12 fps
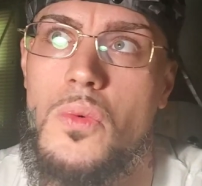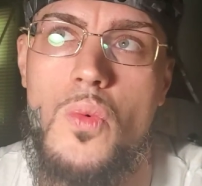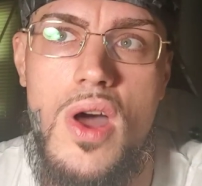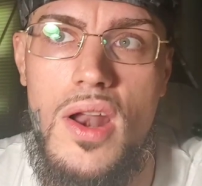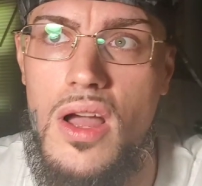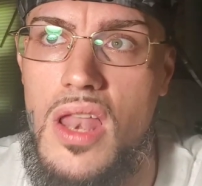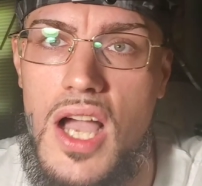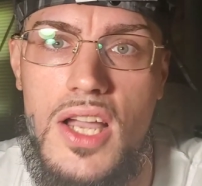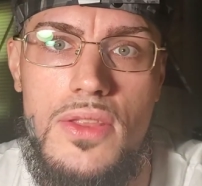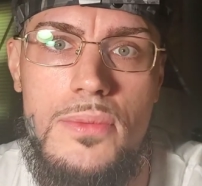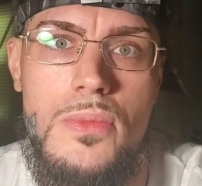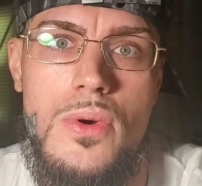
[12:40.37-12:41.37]
1 o'clock
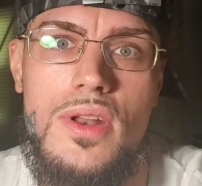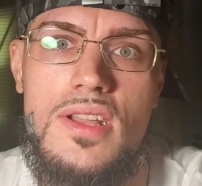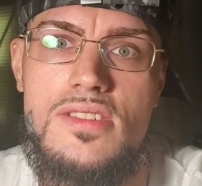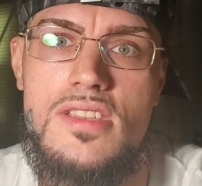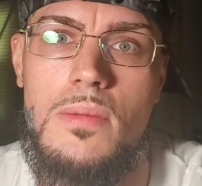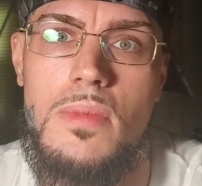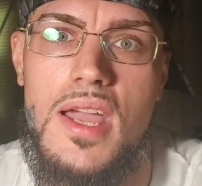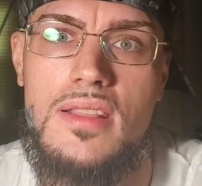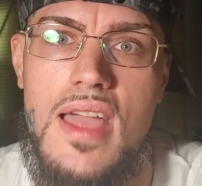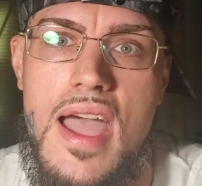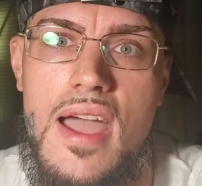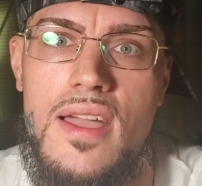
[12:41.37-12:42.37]
in the morning, something like
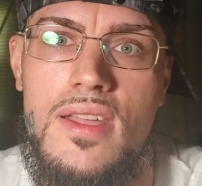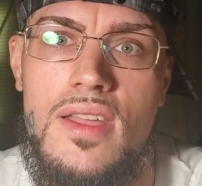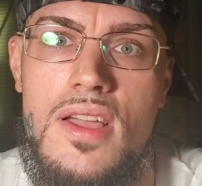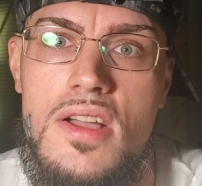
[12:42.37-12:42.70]
that.